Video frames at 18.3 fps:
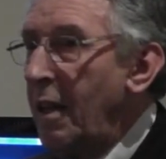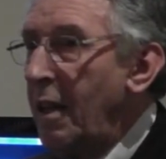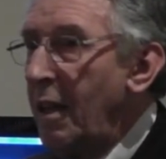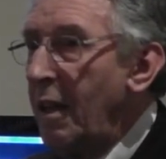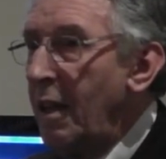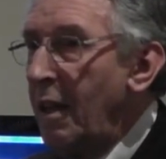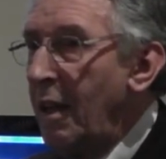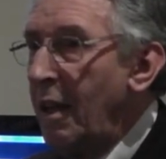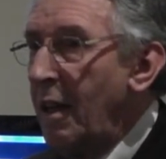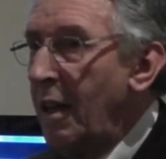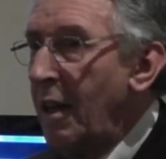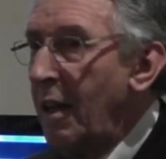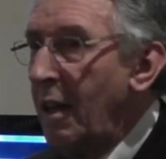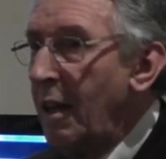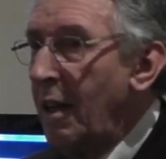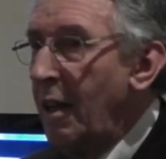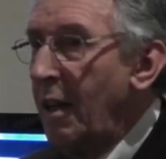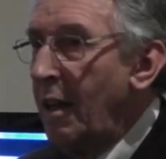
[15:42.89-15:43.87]
the most
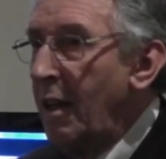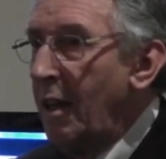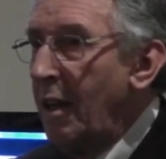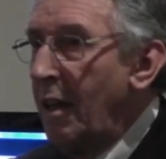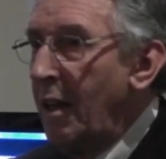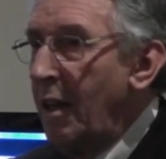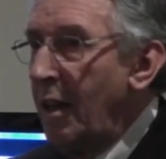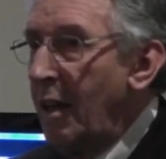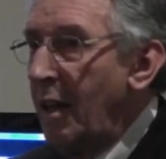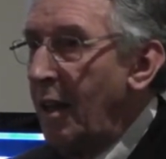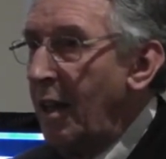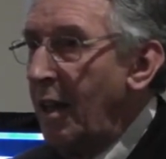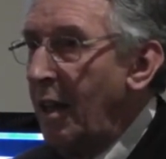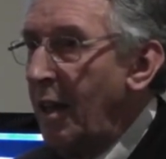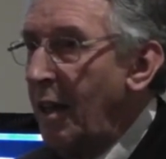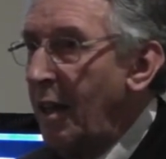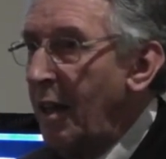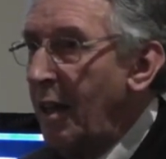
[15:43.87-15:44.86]
vocal
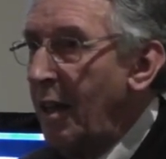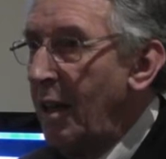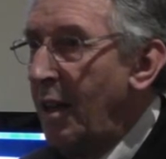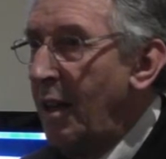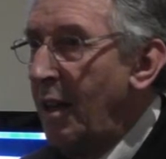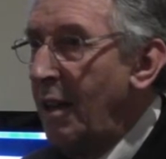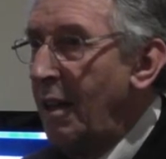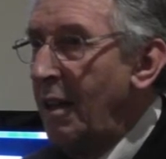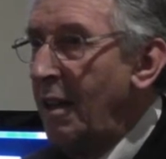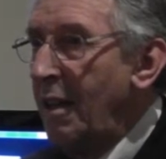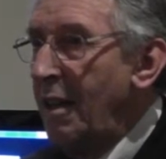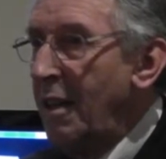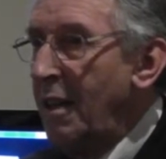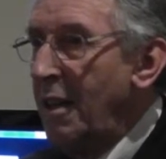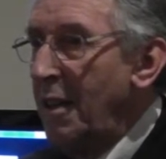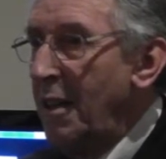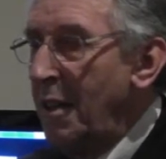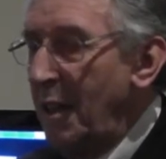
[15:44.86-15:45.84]
political champion of the
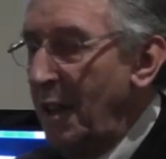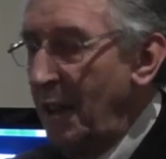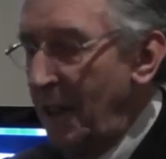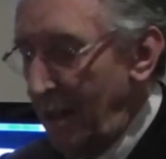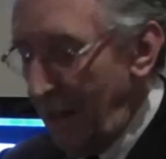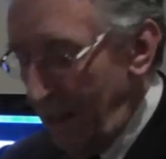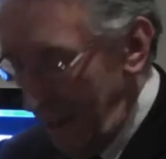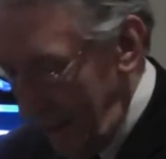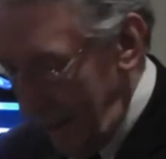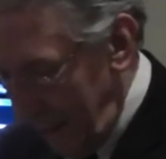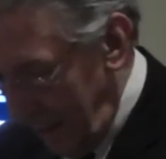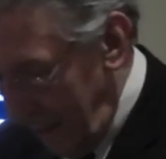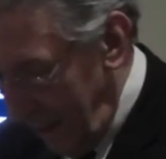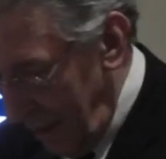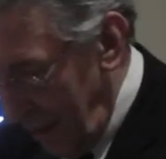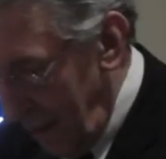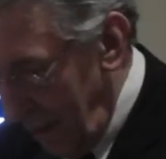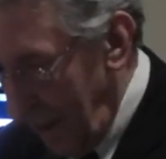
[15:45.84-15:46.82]
Commonwealth since I think
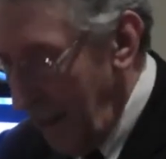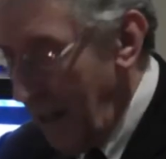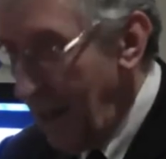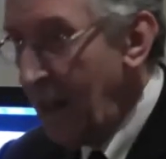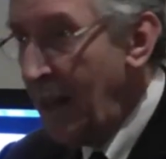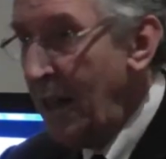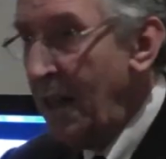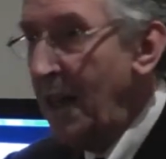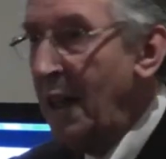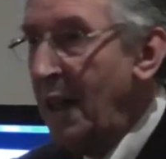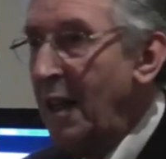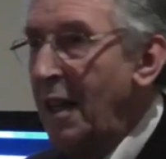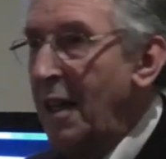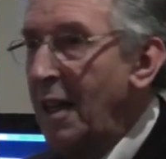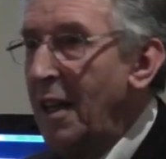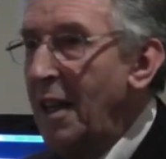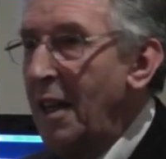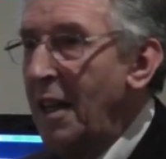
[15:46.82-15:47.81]
the days of
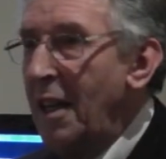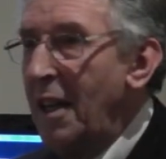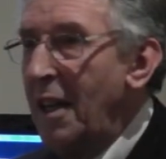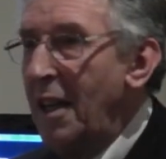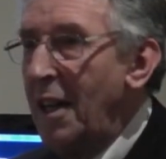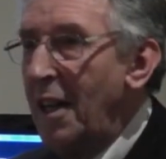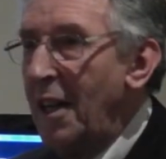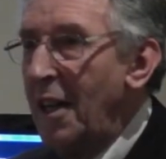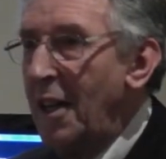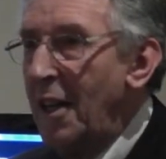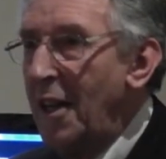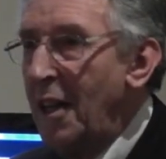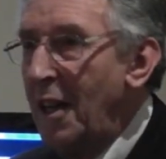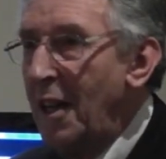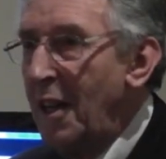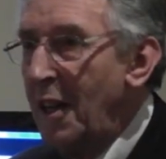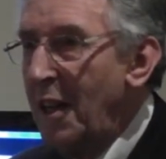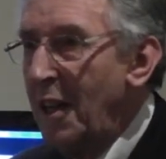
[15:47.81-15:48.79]
Bob Menzies and
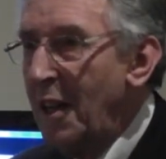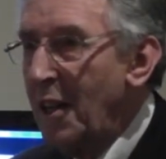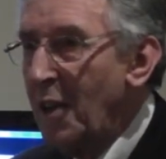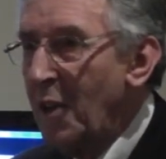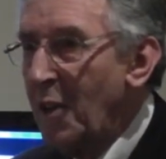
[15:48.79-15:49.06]
Lord Beaverbrook.